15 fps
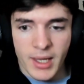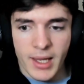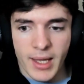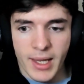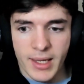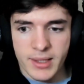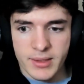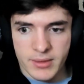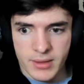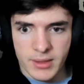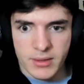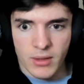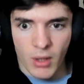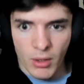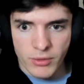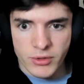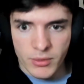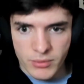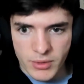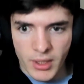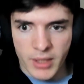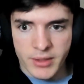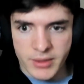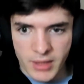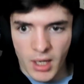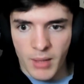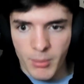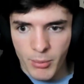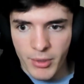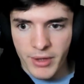and this also does
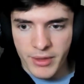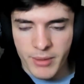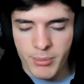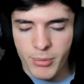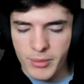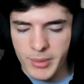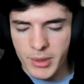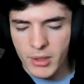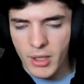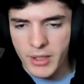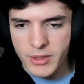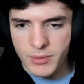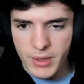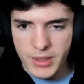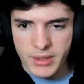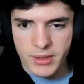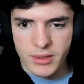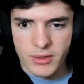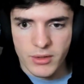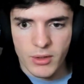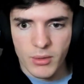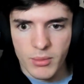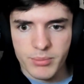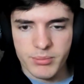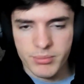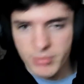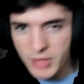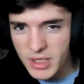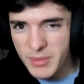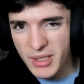come with impermanent loss risk. So
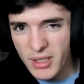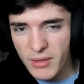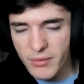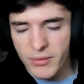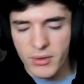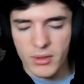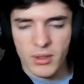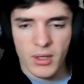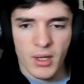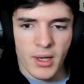please be careful.